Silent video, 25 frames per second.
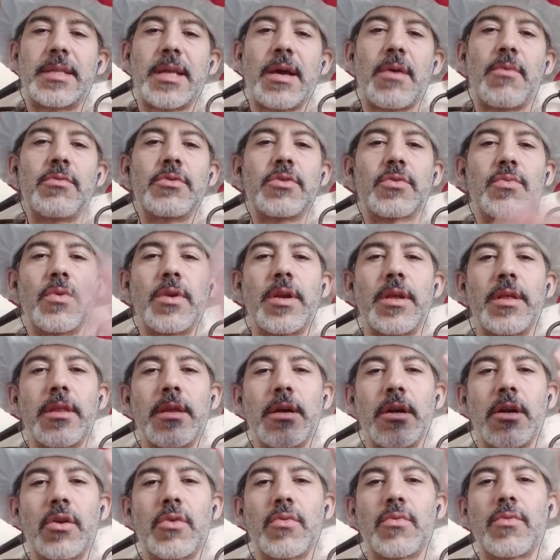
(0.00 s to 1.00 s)
That was one of
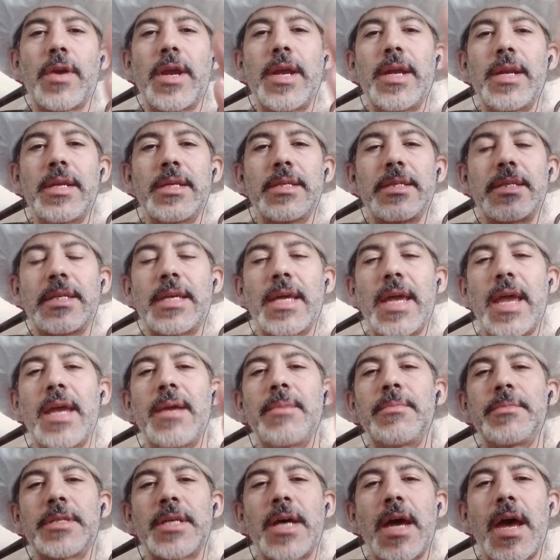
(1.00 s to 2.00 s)
the greatest
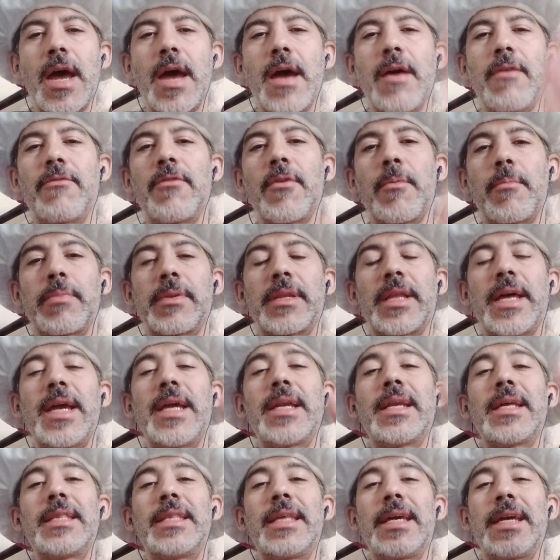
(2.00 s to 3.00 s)
games I ever
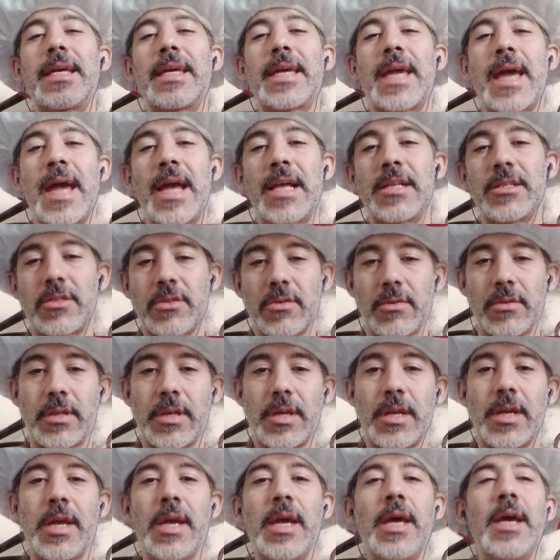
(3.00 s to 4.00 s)
played, and they canceled
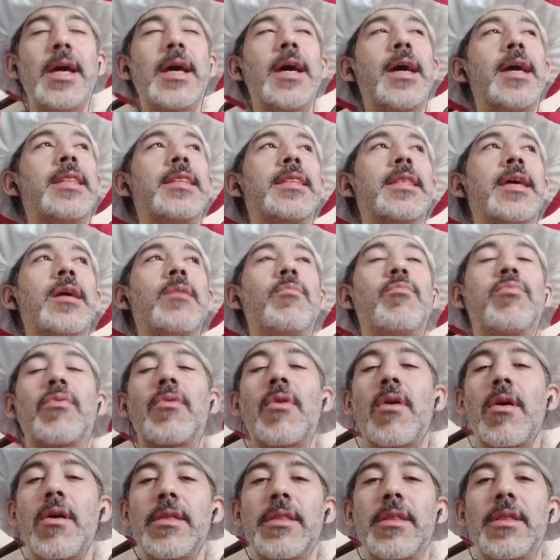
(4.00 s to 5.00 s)
it. And they
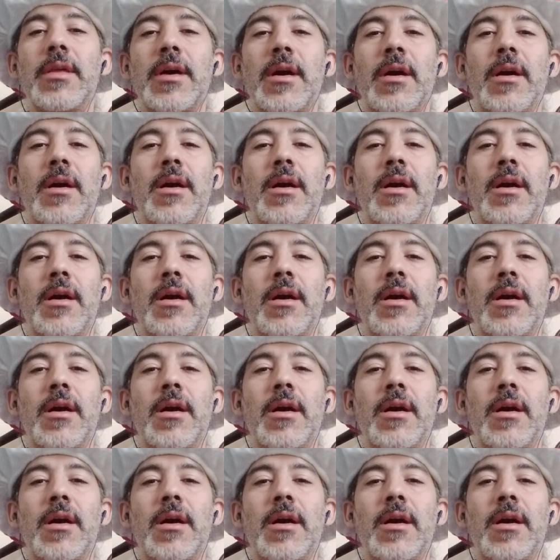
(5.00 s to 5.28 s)
brought